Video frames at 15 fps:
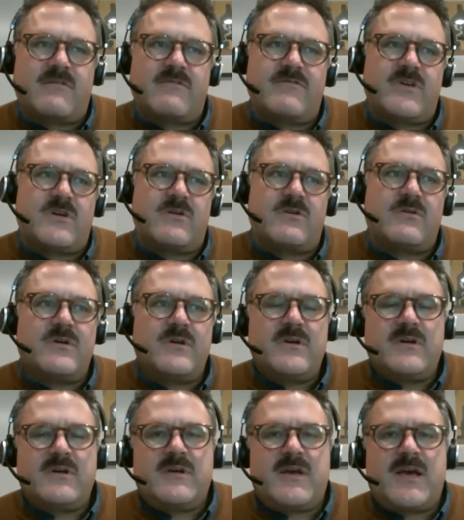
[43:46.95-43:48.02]
review
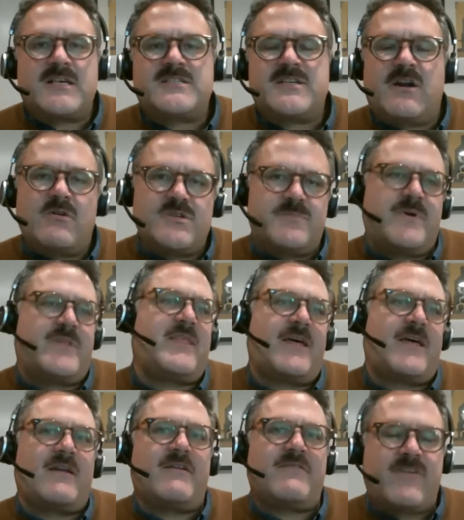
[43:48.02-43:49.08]
hasn't always been
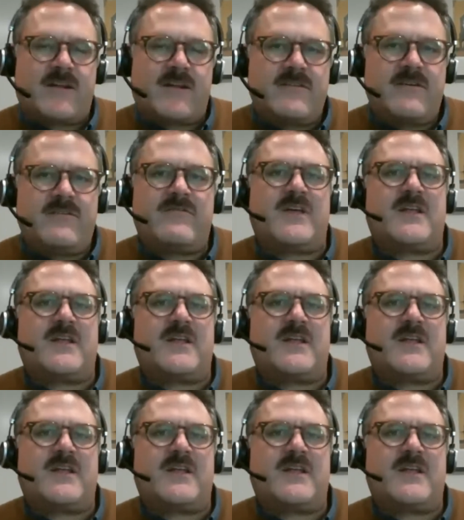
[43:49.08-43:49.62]
that effective.